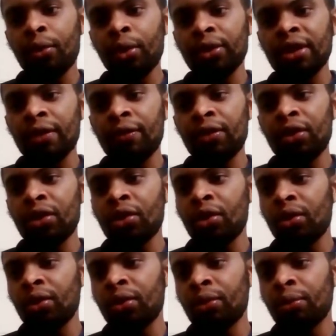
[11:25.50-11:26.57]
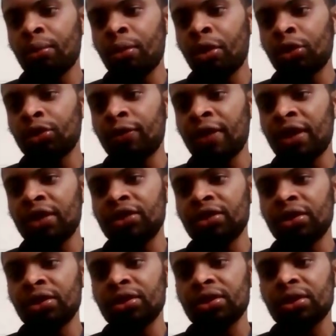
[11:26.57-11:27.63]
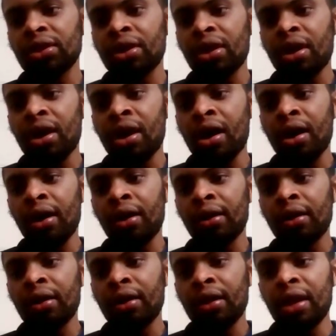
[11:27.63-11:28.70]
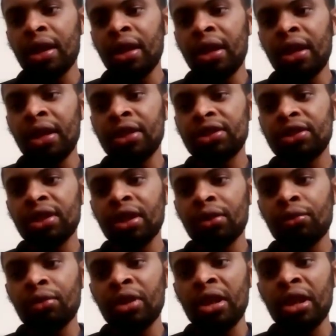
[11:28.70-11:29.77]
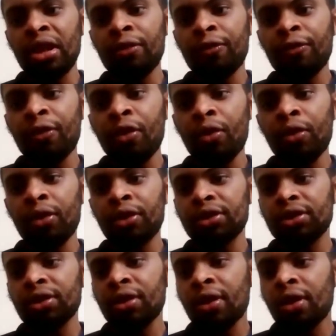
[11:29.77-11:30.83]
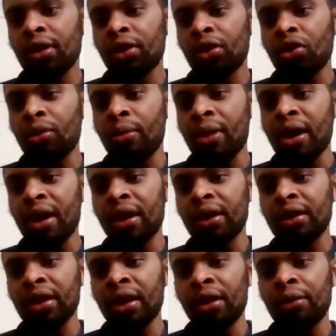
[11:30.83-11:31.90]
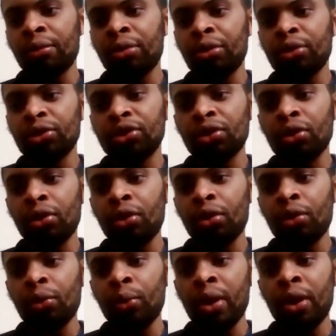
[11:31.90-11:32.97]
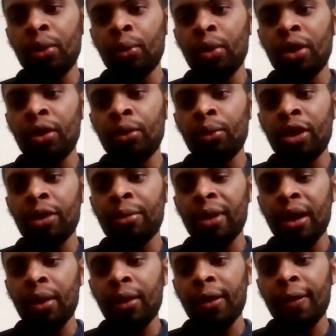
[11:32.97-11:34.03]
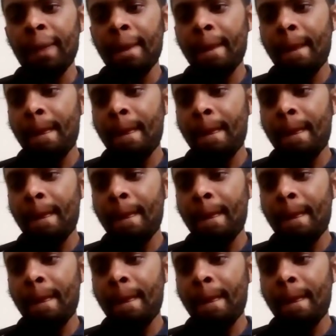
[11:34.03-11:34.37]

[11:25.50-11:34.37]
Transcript: whatever your motivations are a list can really focus your mind and boost your will, will willpower